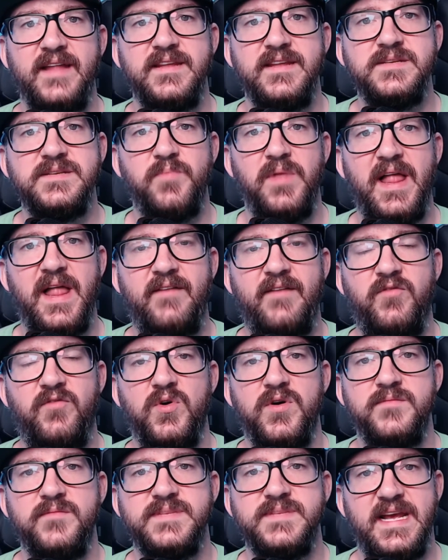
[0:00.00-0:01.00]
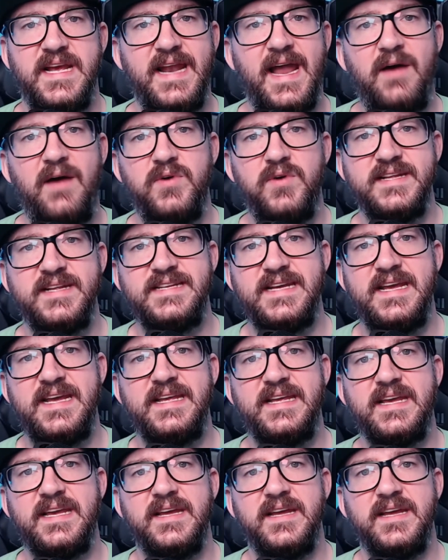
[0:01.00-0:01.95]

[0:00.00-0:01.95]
these platforms, and I want to take